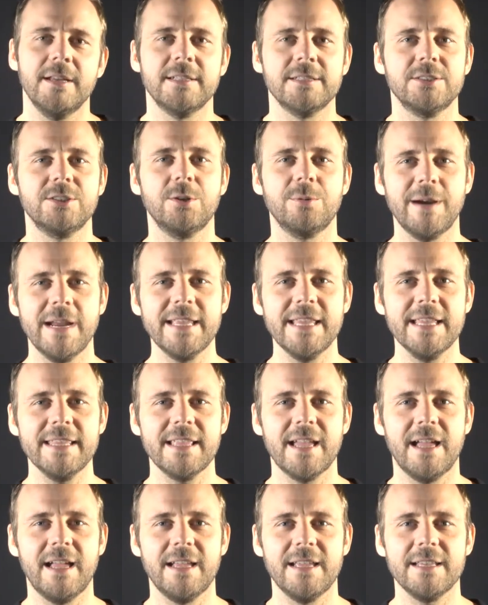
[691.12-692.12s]
To
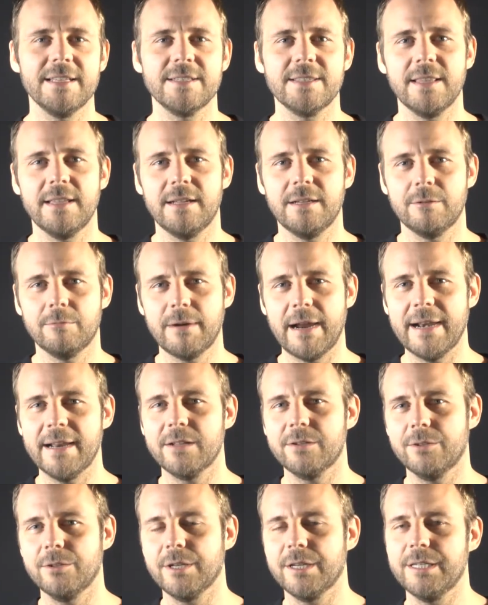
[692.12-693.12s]
recognize the
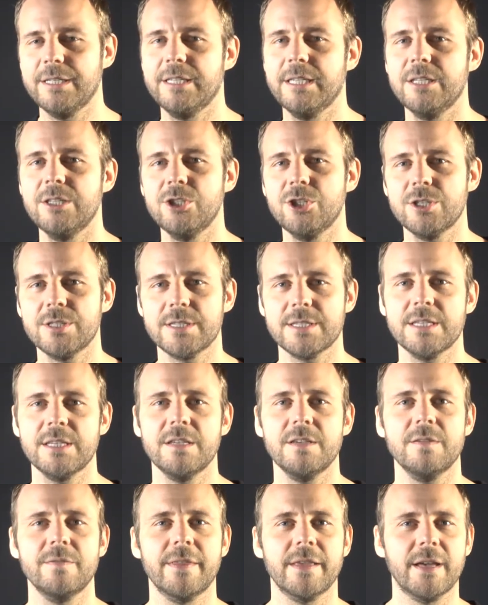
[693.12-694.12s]
radical
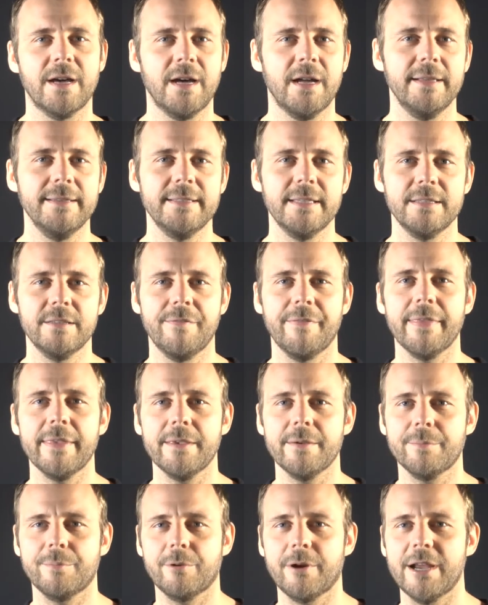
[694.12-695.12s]
contingency of the content of the
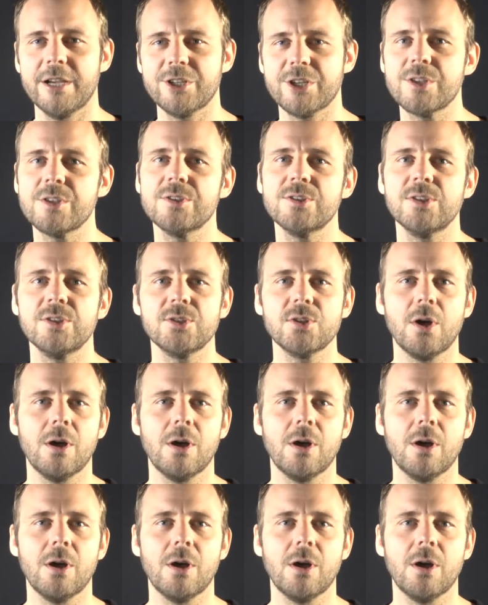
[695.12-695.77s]
impressions is